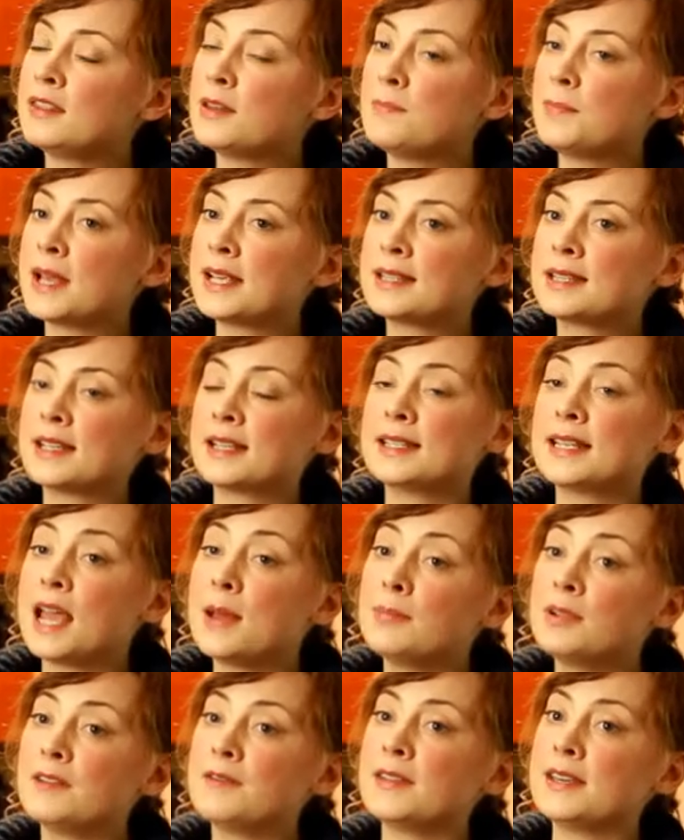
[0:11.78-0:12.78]
the best
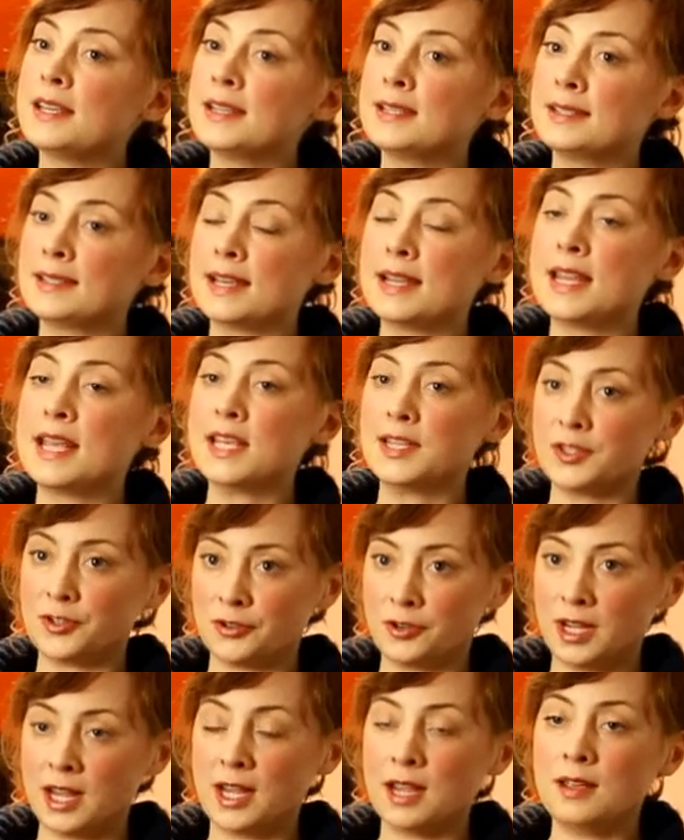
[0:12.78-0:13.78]
example of this in
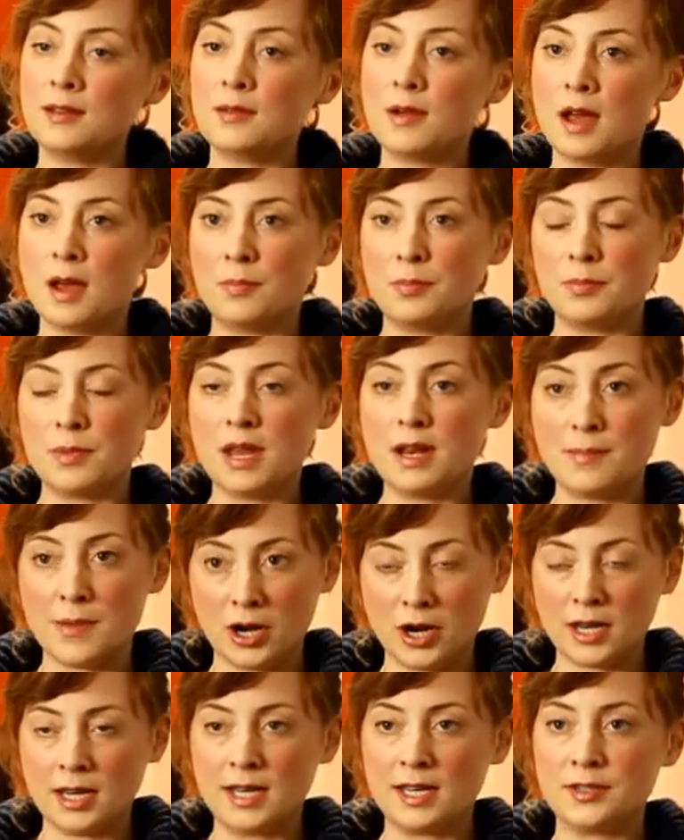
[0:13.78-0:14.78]
history, um, in
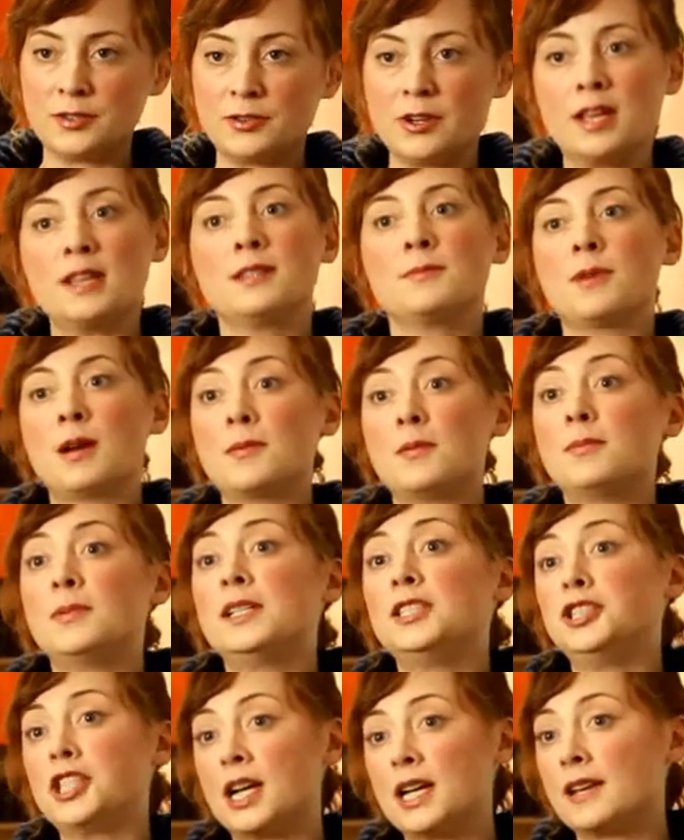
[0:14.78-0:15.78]
American history, is
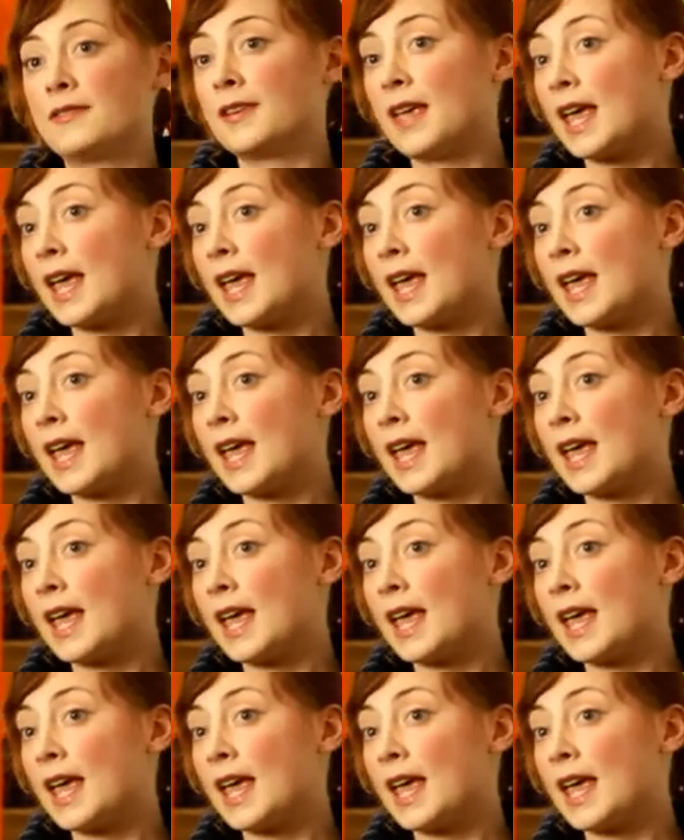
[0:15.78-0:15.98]
probably John F.